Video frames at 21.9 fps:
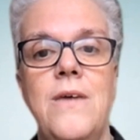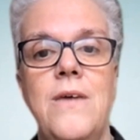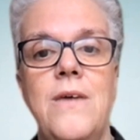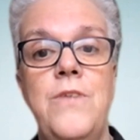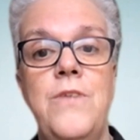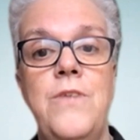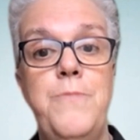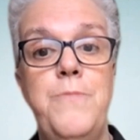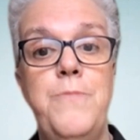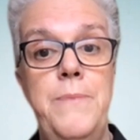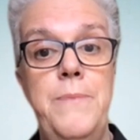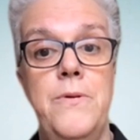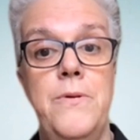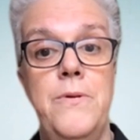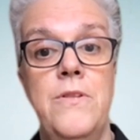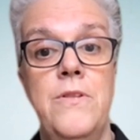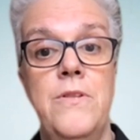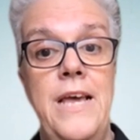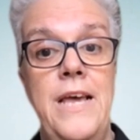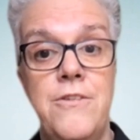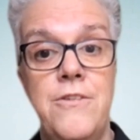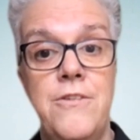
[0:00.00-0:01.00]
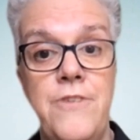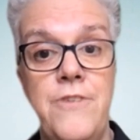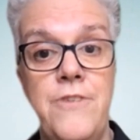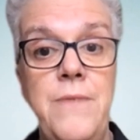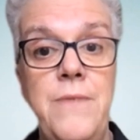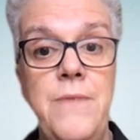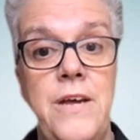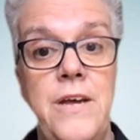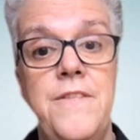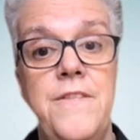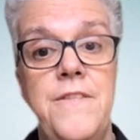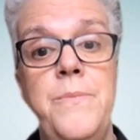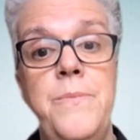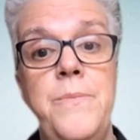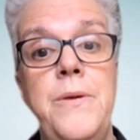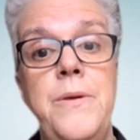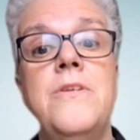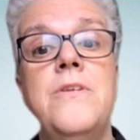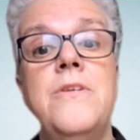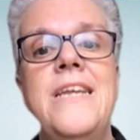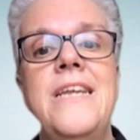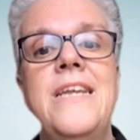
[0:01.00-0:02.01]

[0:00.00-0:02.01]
with people they agree with and people